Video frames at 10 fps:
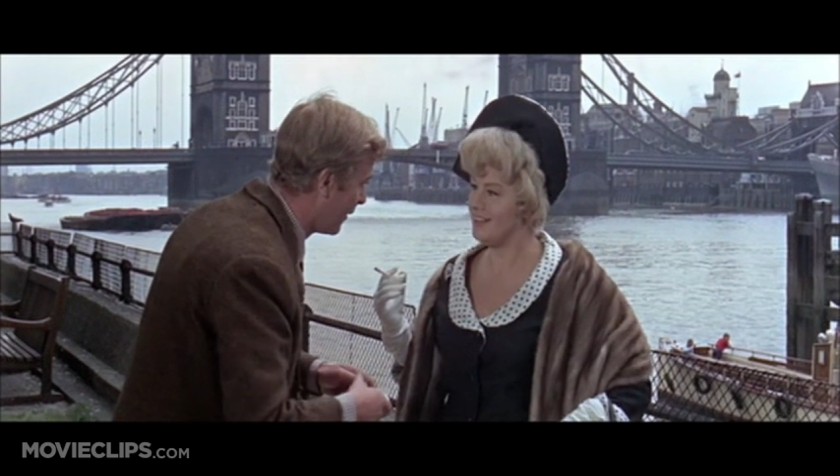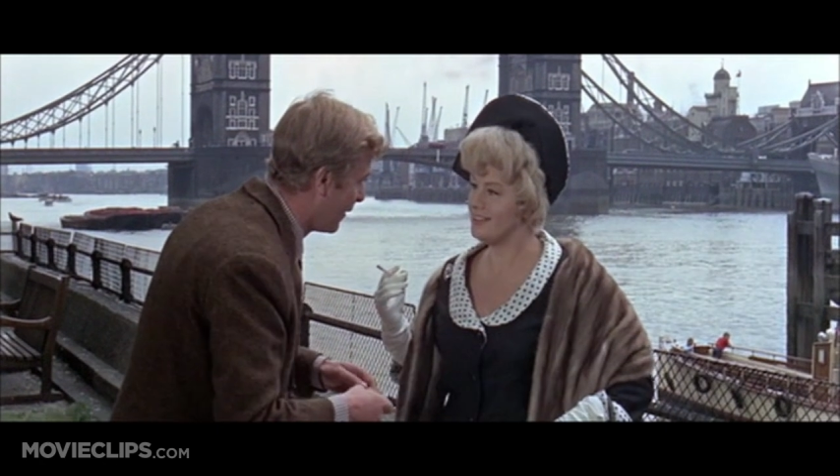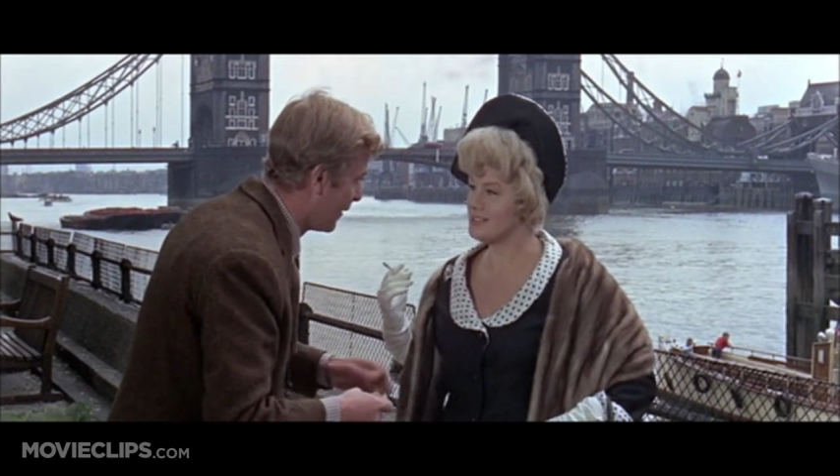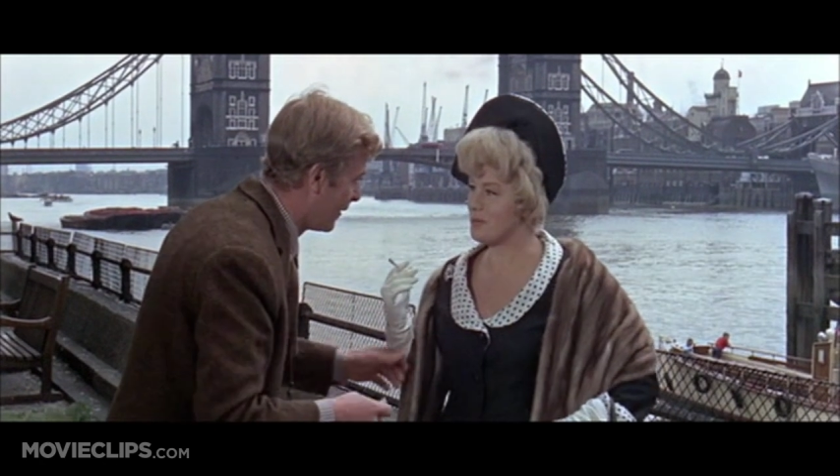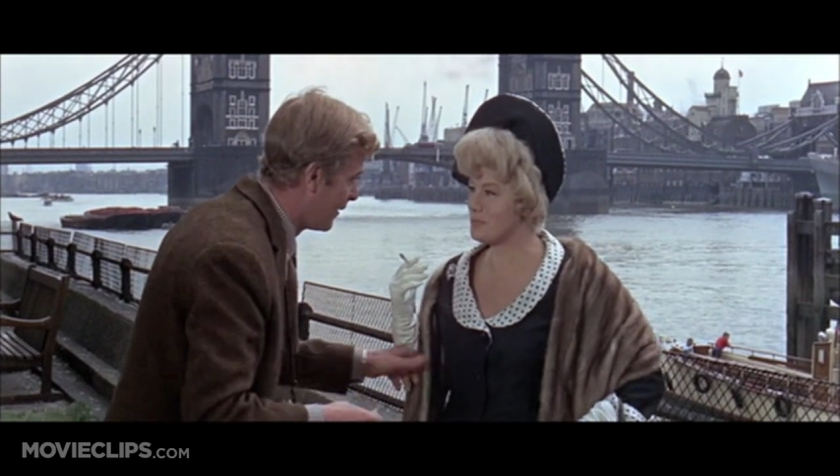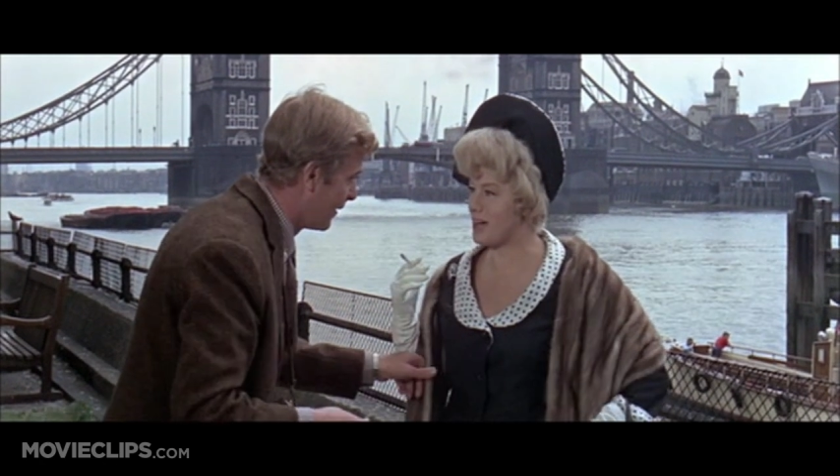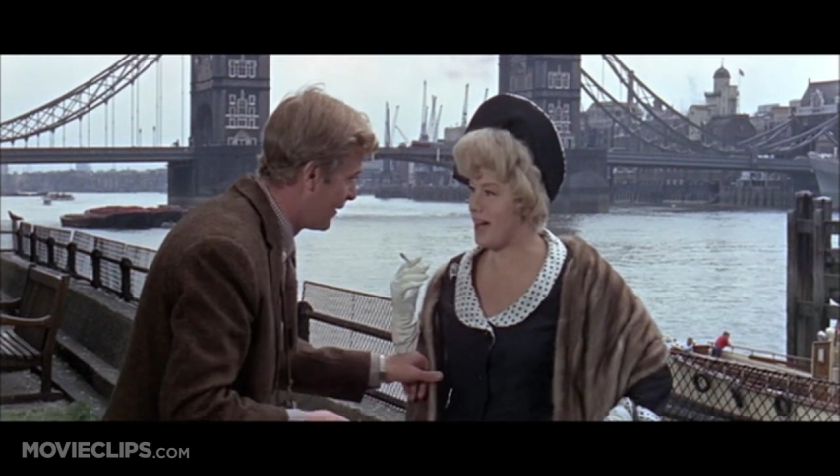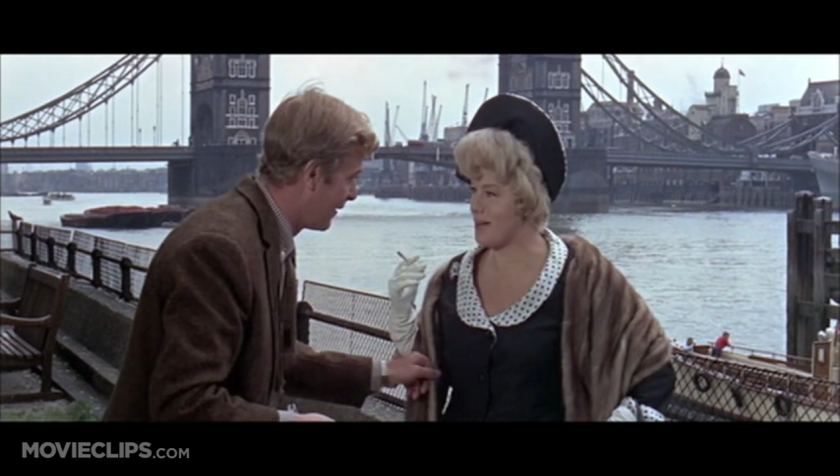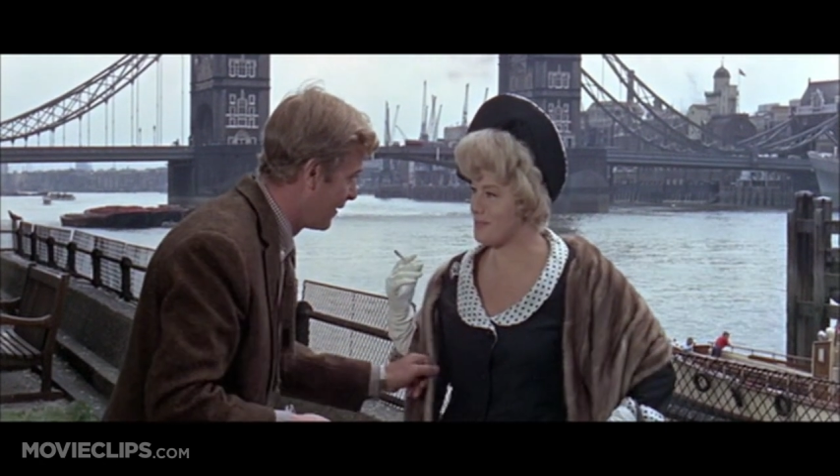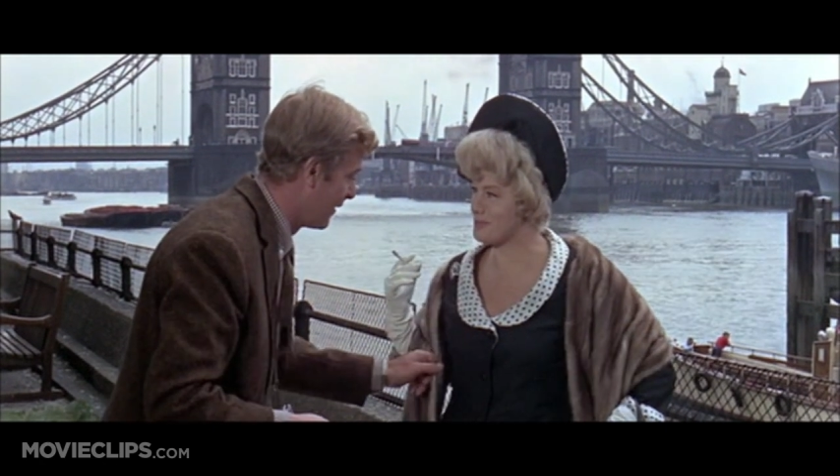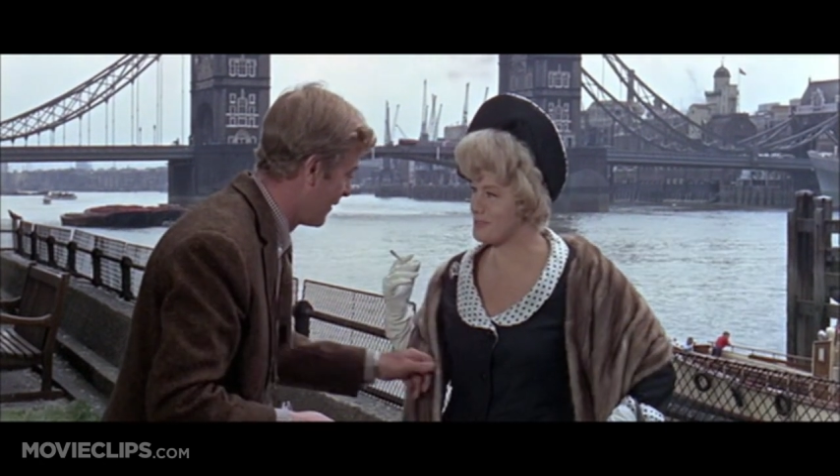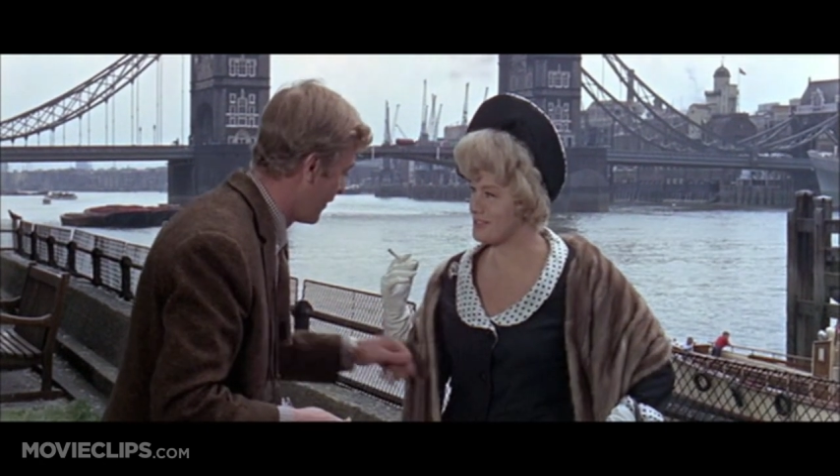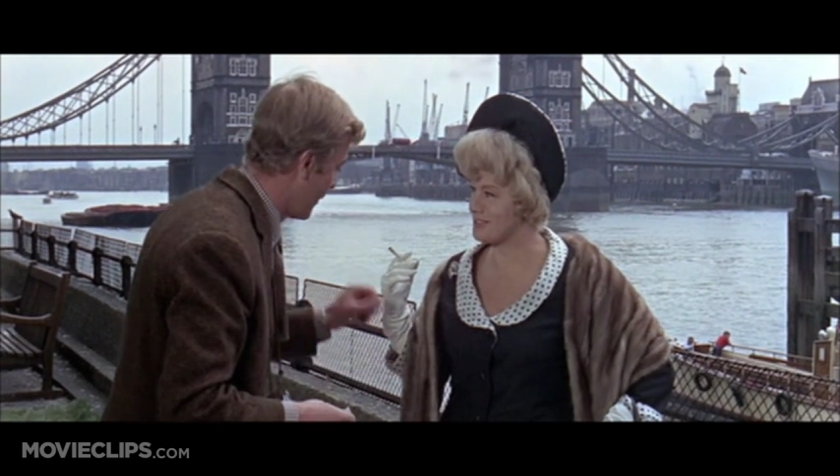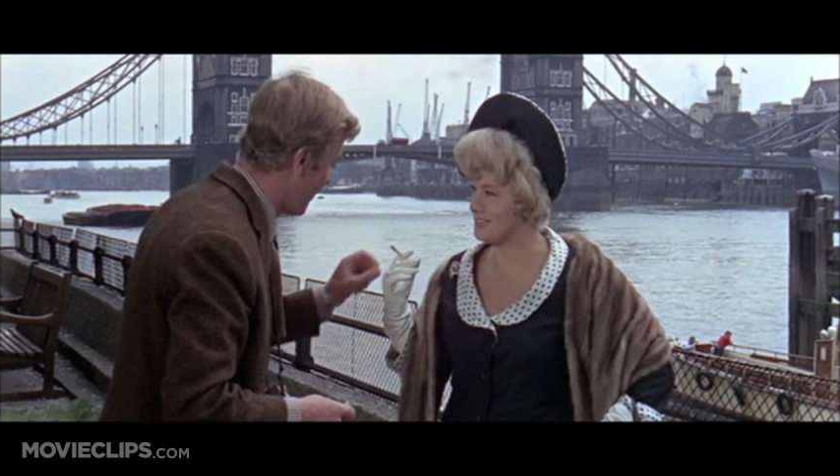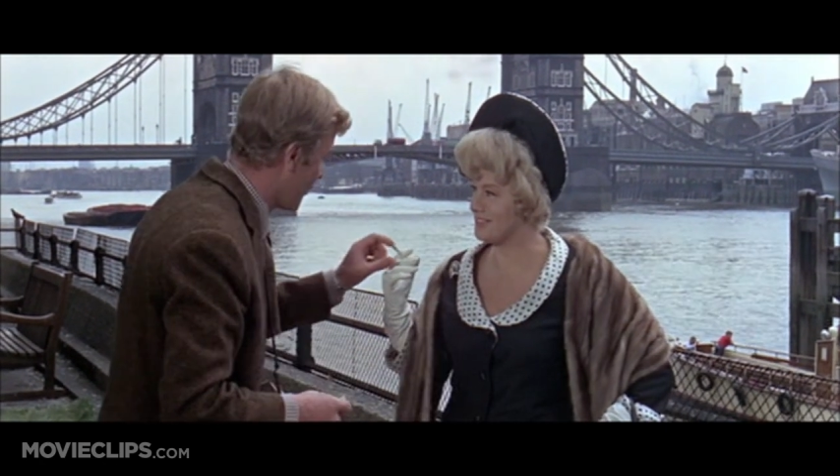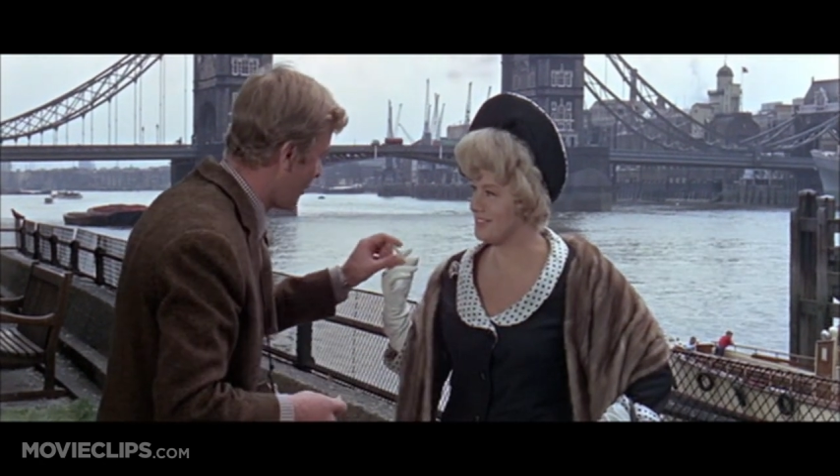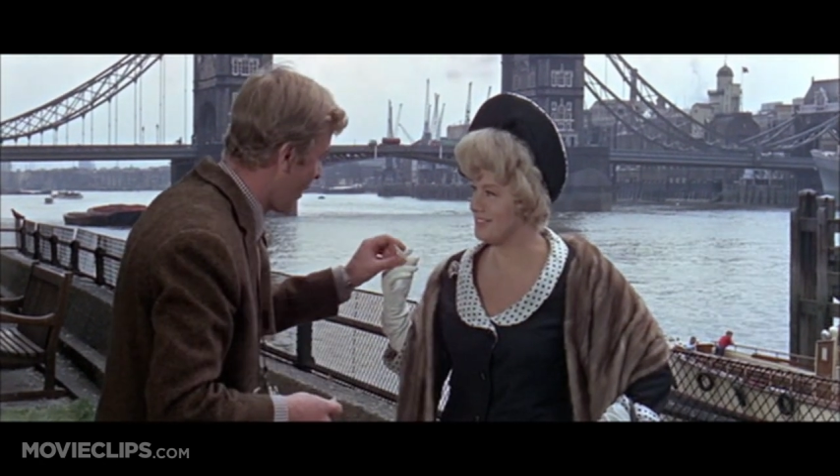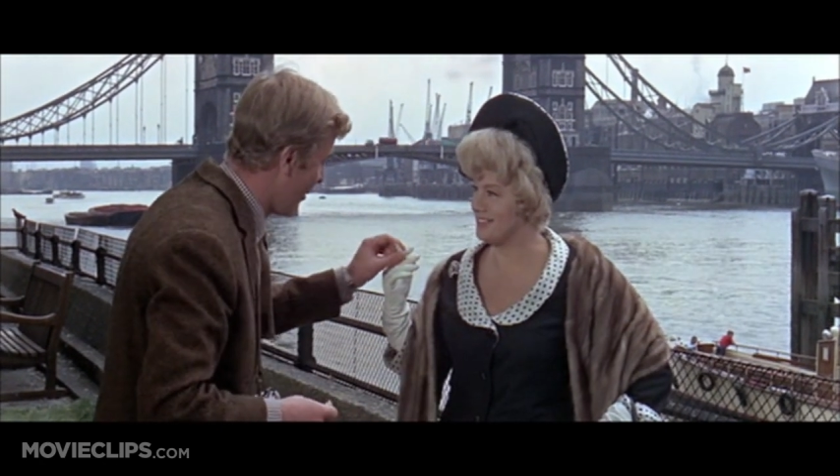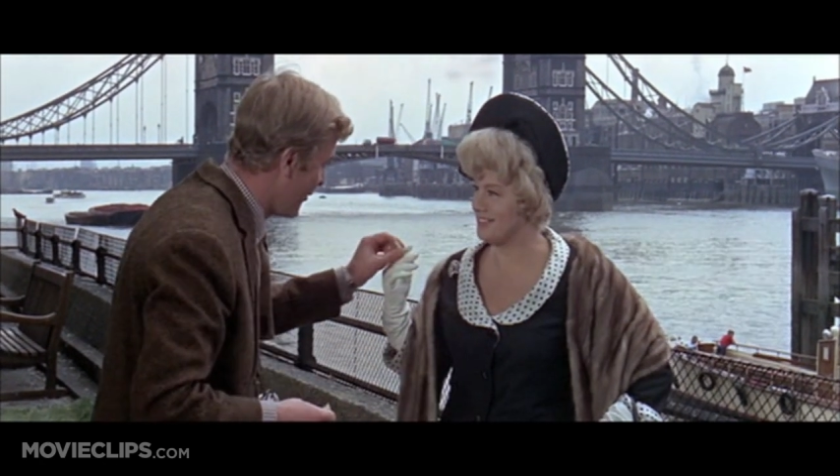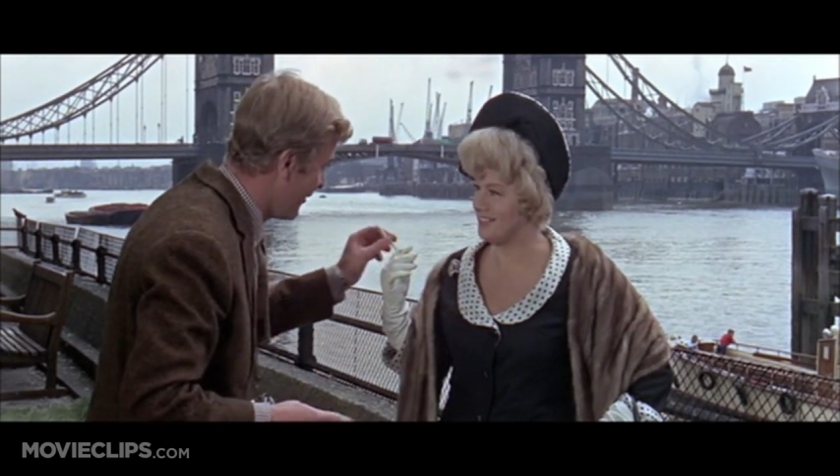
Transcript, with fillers: Sometimes. Now?